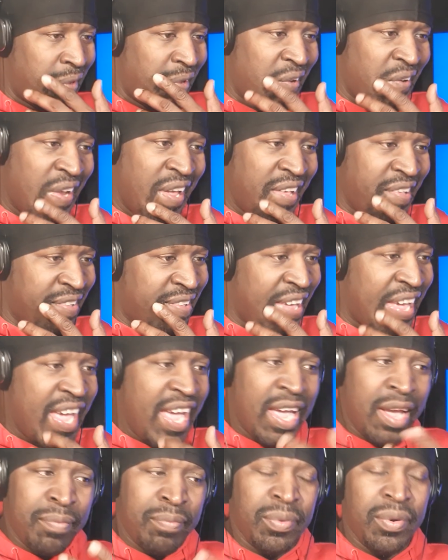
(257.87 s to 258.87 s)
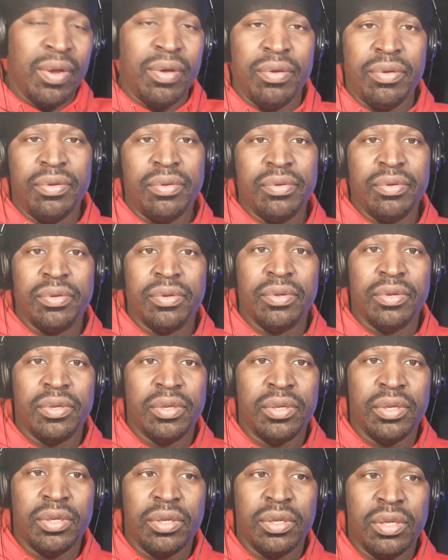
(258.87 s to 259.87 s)
And that's sad, bro.
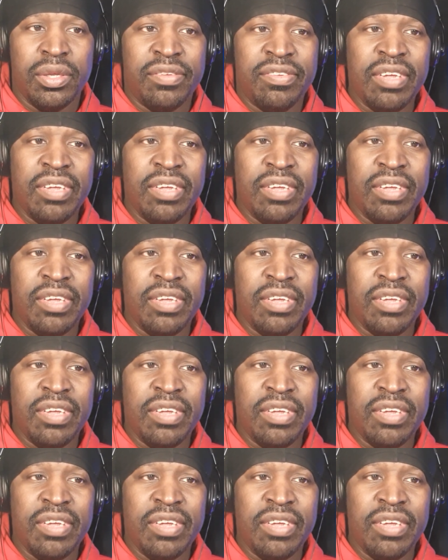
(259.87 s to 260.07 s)
It